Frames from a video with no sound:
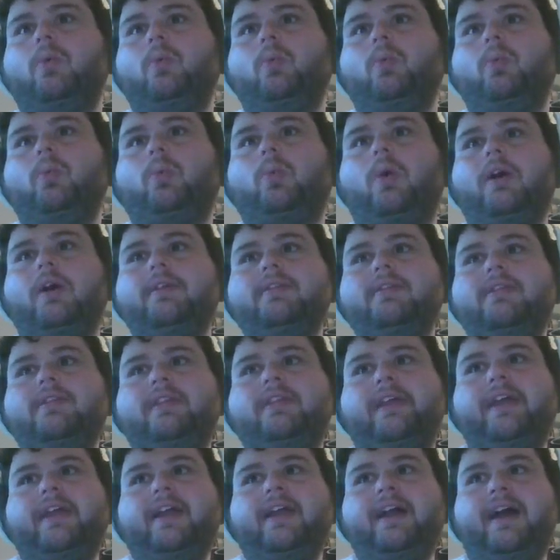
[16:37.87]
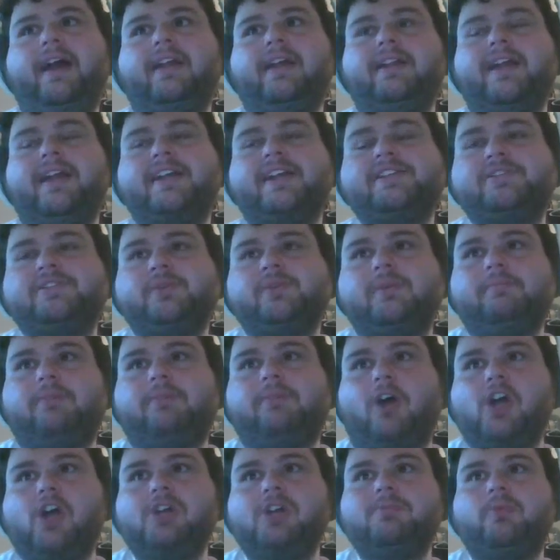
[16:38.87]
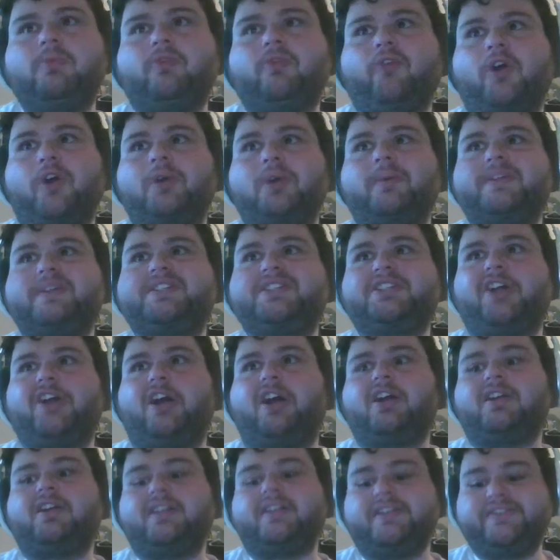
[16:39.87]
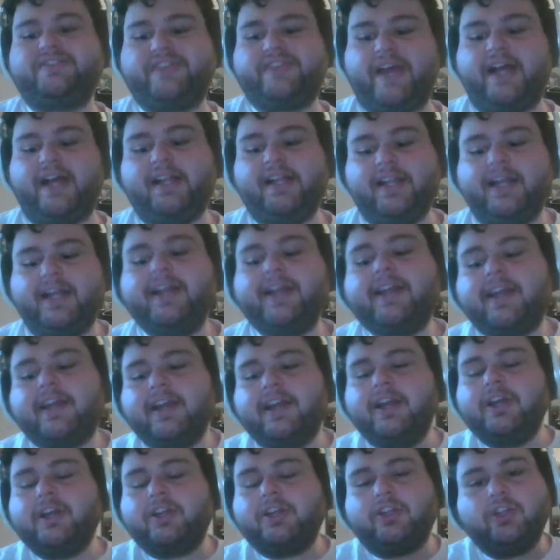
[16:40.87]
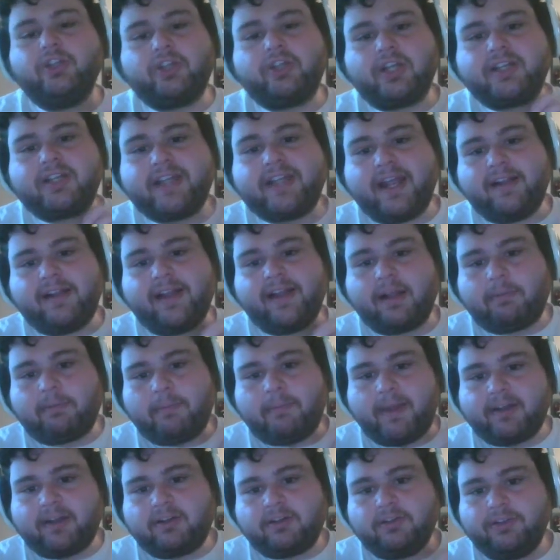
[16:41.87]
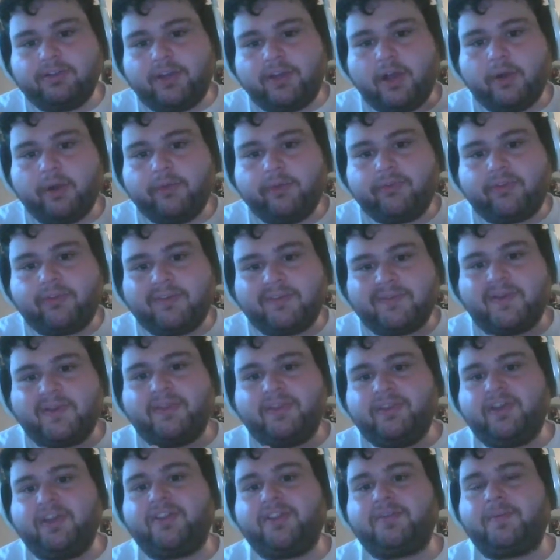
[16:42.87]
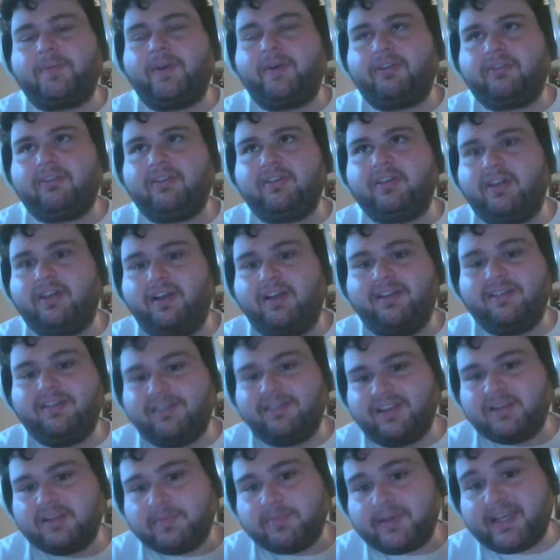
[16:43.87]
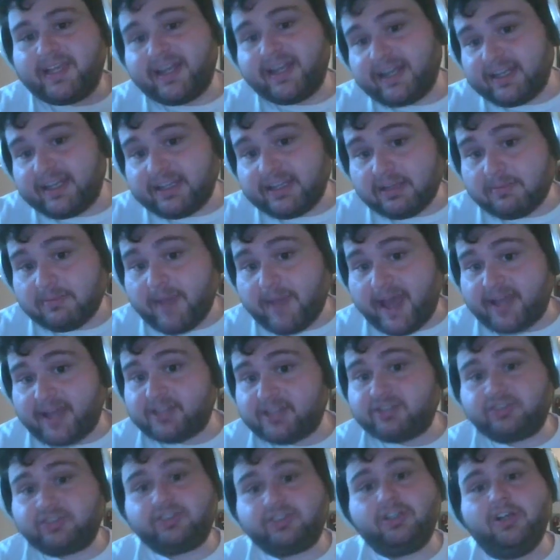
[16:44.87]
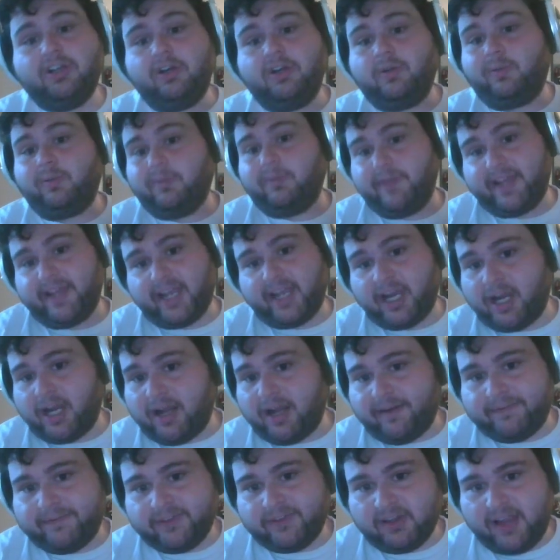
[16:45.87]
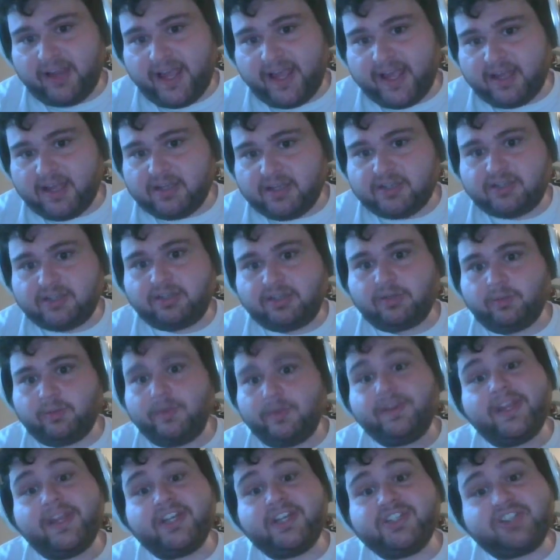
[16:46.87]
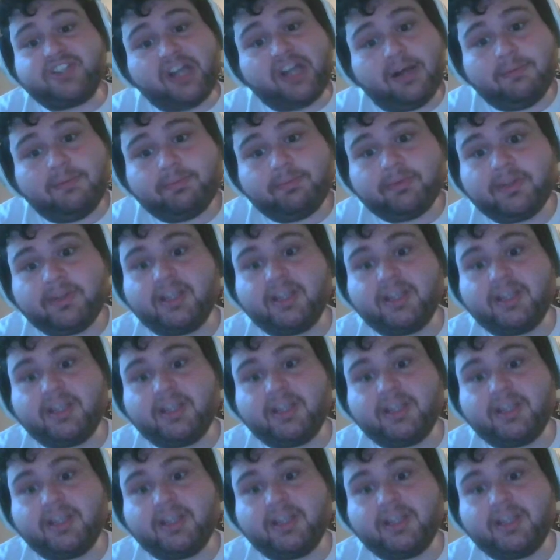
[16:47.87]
One thing I'd like to impart before we start is that like you could take like mental notes of what the other person does at the beginning of the match, when they get off the ledge, when they jump.